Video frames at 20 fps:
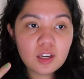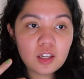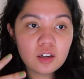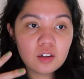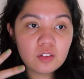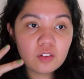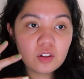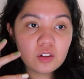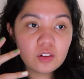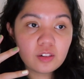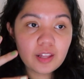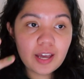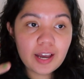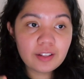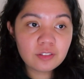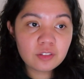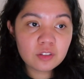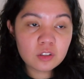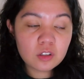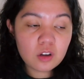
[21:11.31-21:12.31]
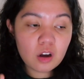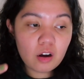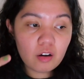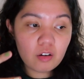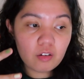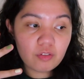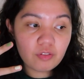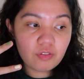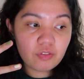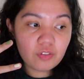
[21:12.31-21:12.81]
in the lens
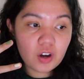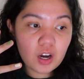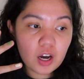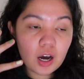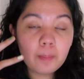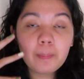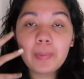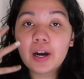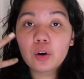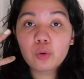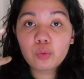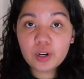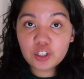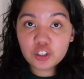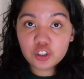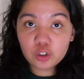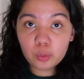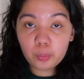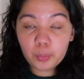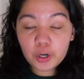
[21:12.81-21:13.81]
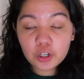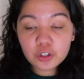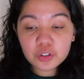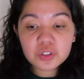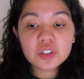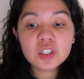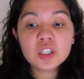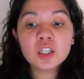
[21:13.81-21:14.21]
of a biracial person.